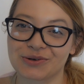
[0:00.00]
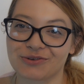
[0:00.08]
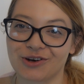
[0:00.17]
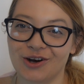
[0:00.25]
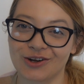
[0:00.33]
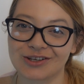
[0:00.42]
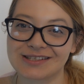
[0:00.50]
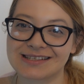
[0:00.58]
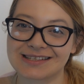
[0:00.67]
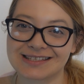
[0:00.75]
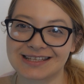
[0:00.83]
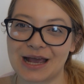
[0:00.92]
with holes
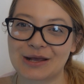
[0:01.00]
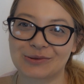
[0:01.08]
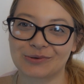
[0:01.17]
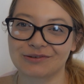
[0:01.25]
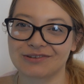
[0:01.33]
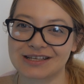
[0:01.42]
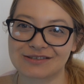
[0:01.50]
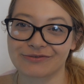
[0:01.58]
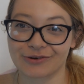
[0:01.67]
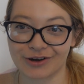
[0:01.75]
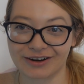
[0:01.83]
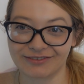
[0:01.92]
stayed with us
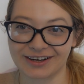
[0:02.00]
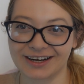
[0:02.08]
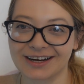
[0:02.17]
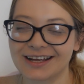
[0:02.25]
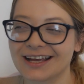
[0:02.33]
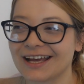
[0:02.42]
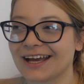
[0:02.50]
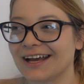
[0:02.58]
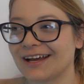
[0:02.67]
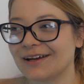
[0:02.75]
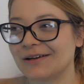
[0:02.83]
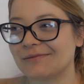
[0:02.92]
forever,
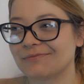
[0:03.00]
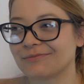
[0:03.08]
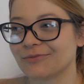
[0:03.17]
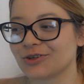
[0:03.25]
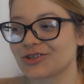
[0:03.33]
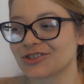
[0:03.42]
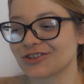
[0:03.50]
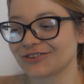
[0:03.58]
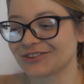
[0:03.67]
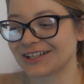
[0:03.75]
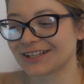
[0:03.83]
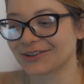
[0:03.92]
which is
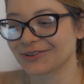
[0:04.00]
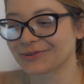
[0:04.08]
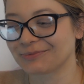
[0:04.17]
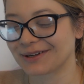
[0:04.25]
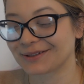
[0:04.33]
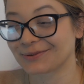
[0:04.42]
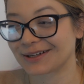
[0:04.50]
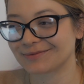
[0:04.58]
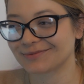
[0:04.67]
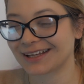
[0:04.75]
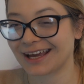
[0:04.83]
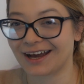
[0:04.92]
not really good, but
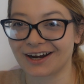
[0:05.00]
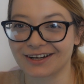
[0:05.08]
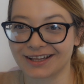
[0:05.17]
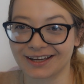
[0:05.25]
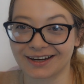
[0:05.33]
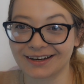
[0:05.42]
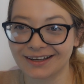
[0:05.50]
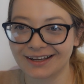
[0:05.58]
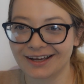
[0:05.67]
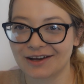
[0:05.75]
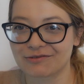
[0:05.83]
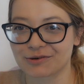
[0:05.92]
well, they are there
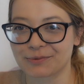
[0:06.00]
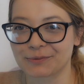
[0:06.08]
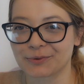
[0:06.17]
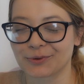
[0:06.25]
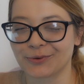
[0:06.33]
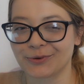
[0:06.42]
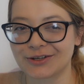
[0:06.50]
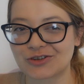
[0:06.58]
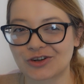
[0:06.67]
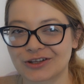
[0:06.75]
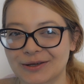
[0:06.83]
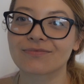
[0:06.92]
for people who
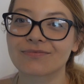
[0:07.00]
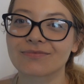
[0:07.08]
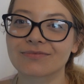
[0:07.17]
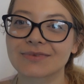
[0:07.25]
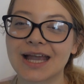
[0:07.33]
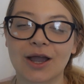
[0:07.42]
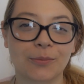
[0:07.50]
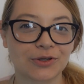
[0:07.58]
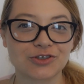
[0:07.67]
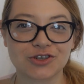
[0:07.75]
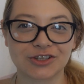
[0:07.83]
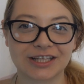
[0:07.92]
enjoy them. I hope you
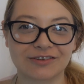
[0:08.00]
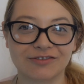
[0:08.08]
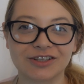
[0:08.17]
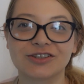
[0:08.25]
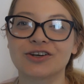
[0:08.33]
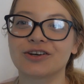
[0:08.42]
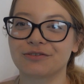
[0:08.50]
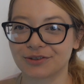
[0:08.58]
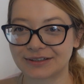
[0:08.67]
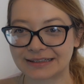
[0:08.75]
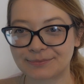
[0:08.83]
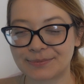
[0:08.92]
enjoyed that video. If
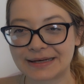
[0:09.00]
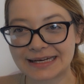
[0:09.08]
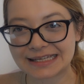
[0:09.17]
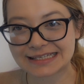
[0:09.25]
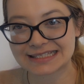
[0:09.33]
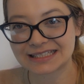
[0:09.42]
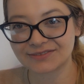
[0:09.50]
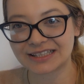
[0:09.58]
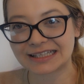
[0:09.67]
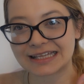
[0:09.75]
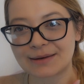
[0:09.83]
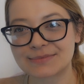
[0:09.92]
you did, please leave it
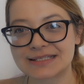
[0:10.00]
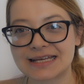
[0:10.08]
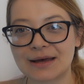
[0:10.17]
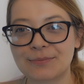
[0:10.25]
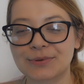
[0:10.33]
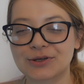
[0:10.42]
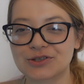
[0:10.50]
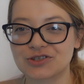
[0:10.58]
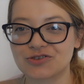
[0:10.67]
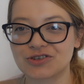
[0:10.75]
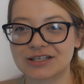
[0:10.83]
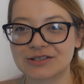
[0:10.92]
a thumbs up because
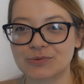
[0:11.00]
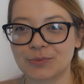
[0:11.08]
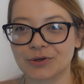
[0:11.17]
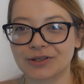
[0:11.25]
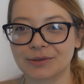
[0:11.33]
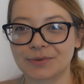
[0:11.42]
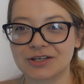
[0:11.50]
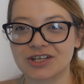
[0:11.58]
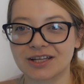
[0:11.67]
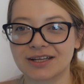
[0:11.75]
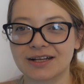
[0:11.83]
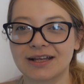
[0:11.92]
it's really supporting my
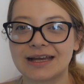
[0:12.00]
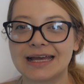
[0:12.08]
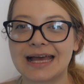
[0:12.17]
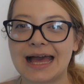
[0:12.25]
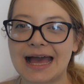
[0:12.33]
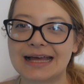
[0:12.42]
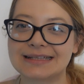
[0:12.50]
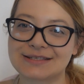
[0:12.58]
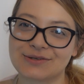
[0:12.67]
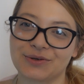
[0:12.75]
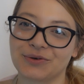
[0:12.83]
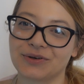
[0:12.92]
channel, and
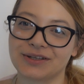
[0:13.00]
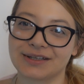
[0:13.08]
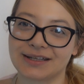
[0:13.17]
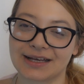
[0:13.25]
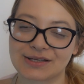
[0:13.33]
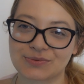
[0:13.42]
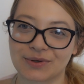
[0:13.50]
see you in the next